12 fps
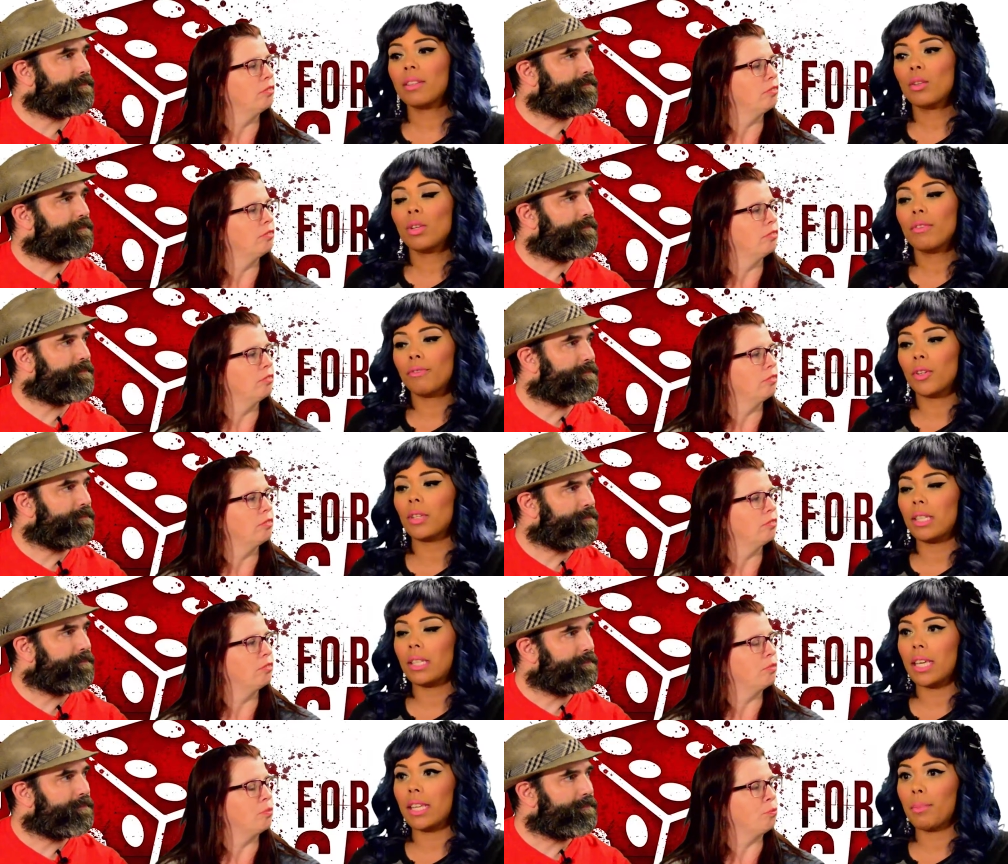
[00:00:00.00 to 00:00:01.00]
Speaker 1: you didn't feel
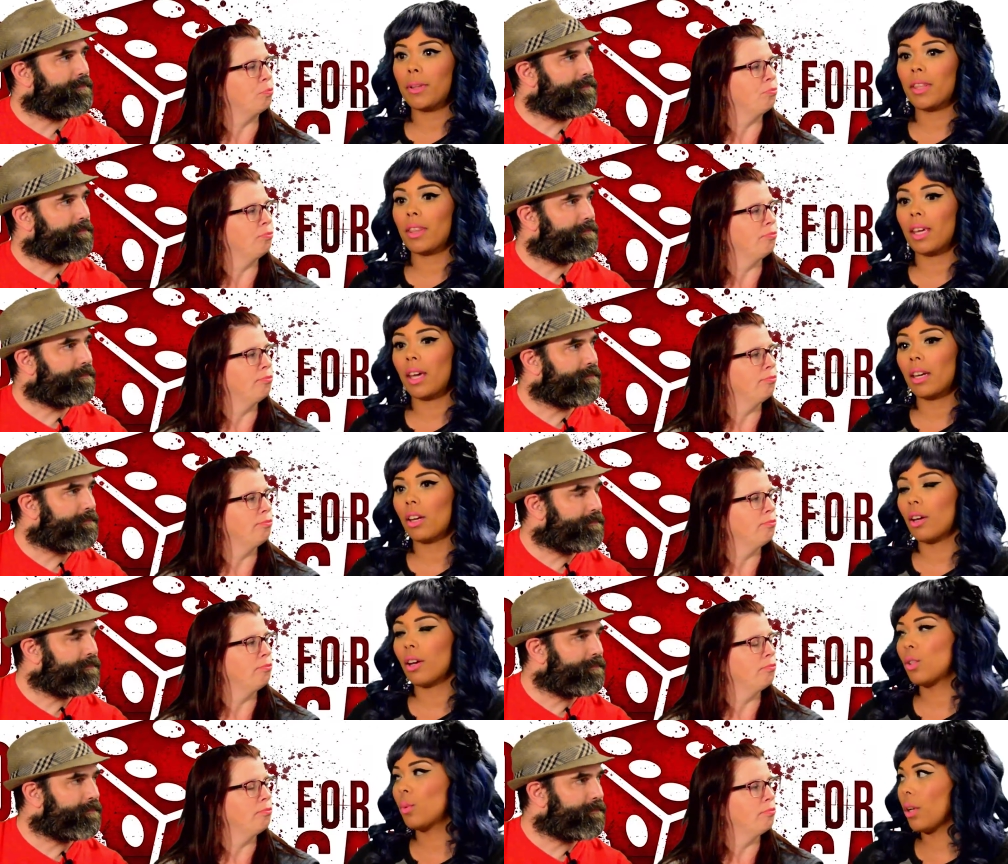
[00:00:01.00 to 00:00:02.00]
any take that, but that they kind of
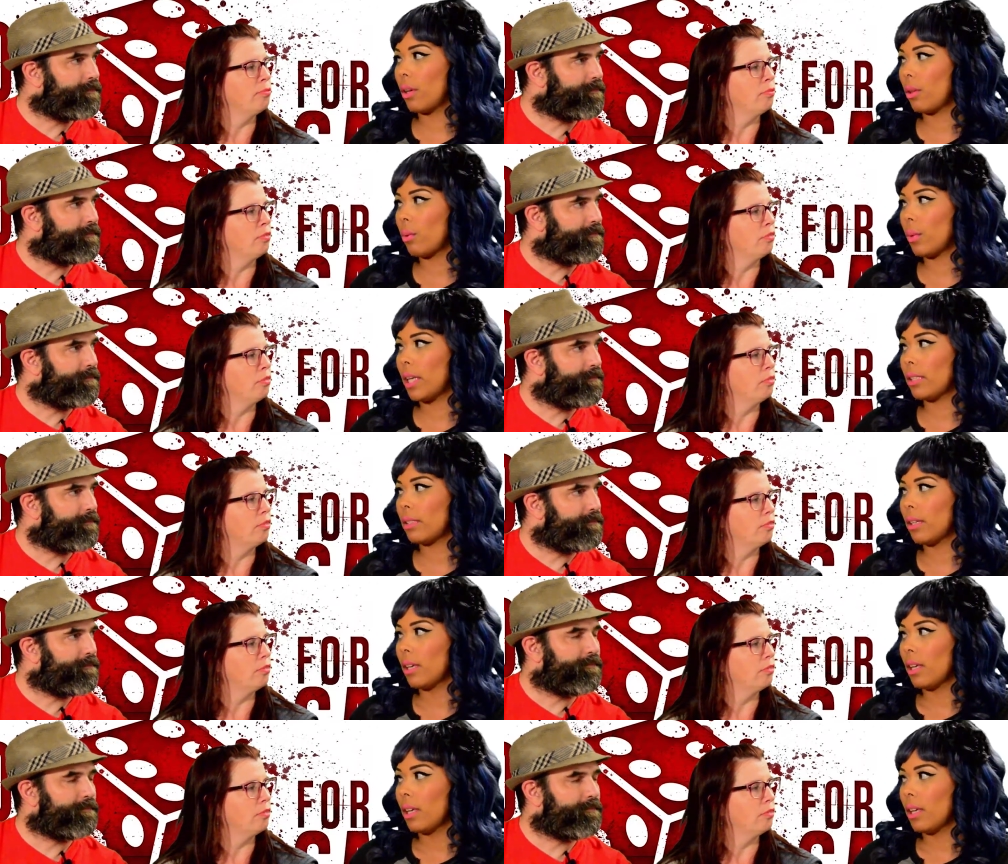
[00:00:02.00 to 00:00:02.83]
got you in other ways